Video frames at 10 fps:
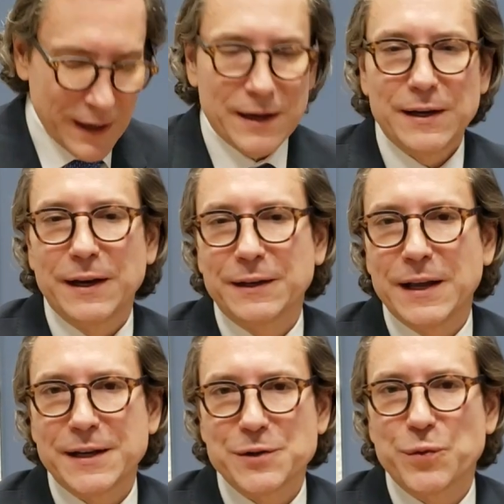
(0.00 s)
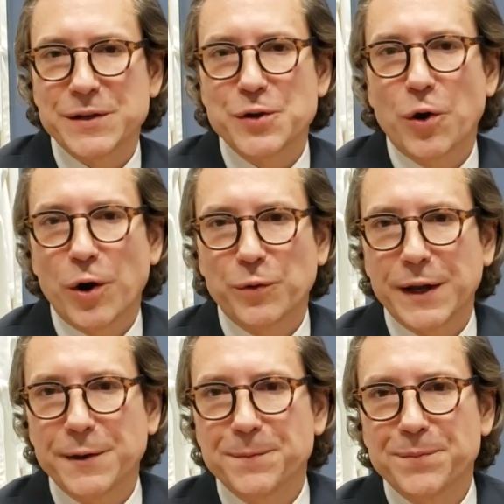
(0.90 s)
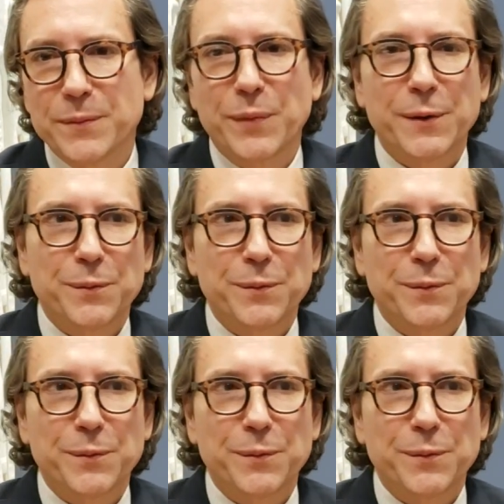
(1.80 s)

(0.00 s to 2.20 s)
and not to raise your heart rate. But